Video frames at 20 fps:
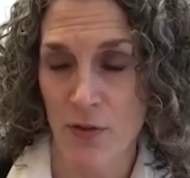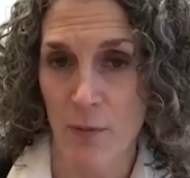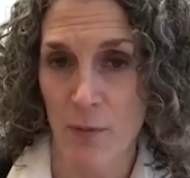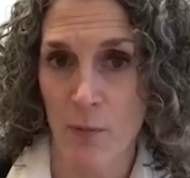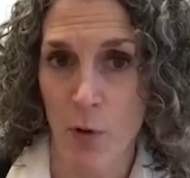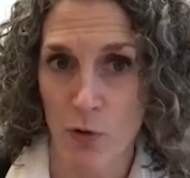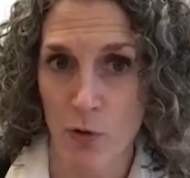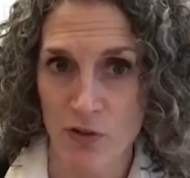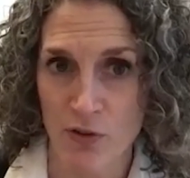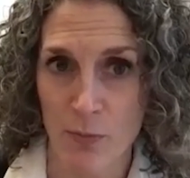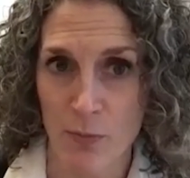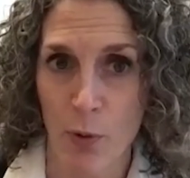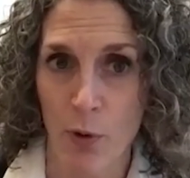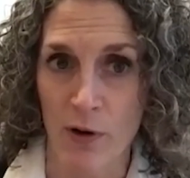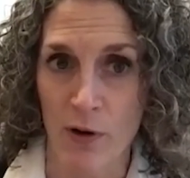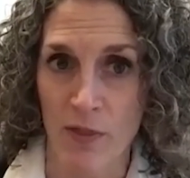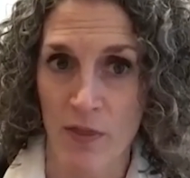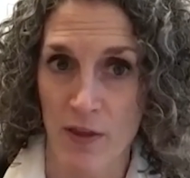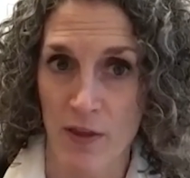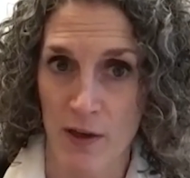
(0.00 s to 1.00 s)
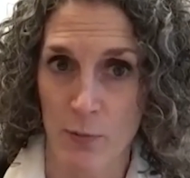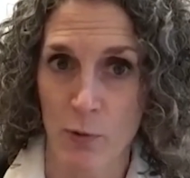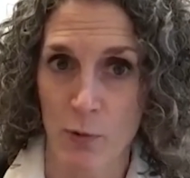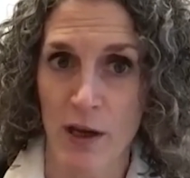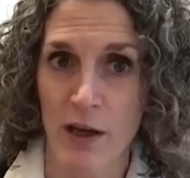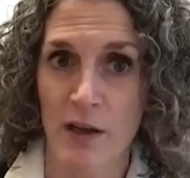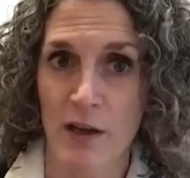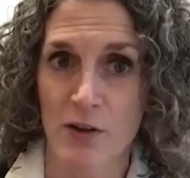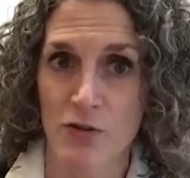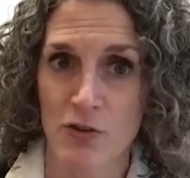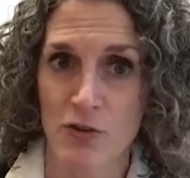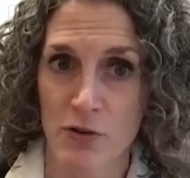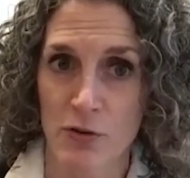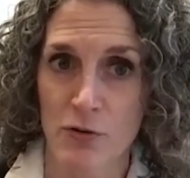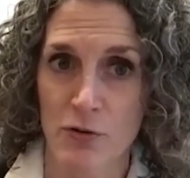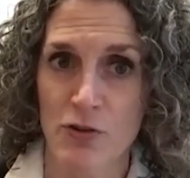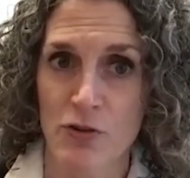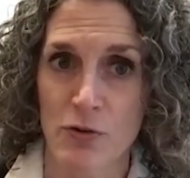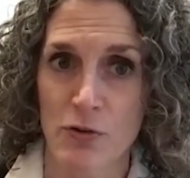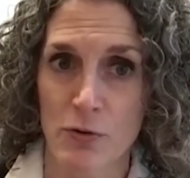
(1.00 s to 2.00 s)
the most important thing we can do
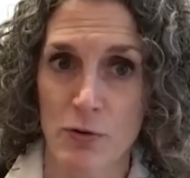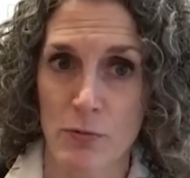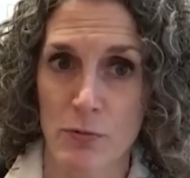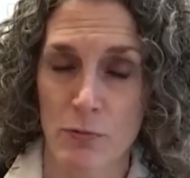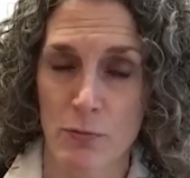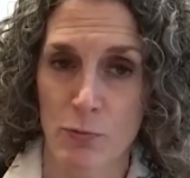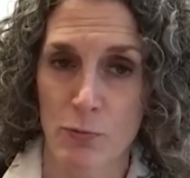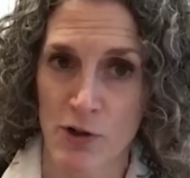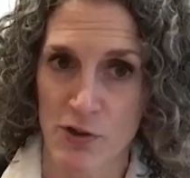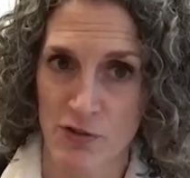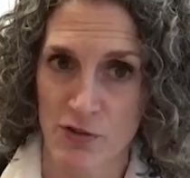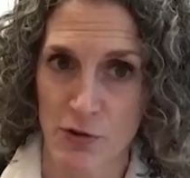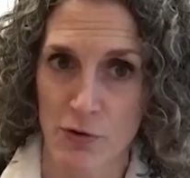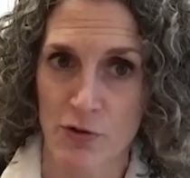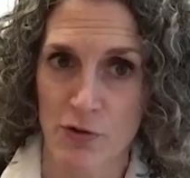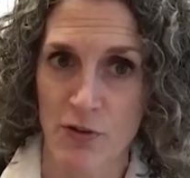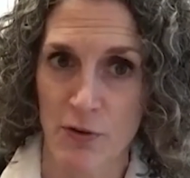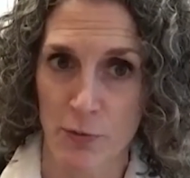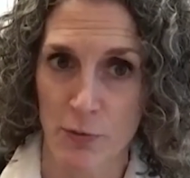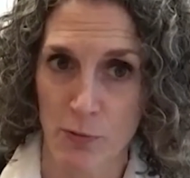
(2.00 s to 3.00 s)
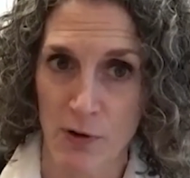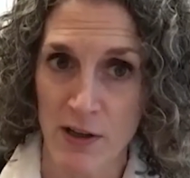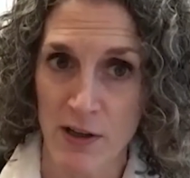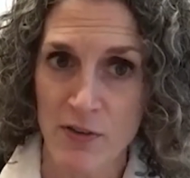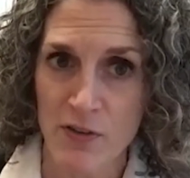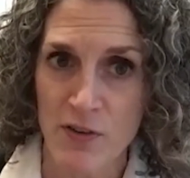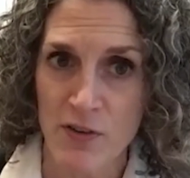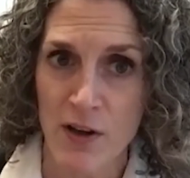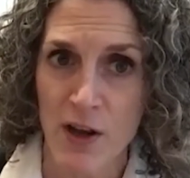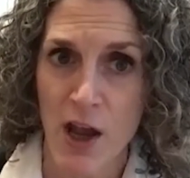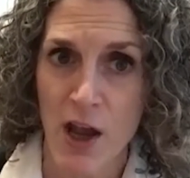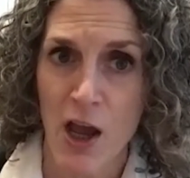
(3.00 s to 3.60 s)
to reduce the risk,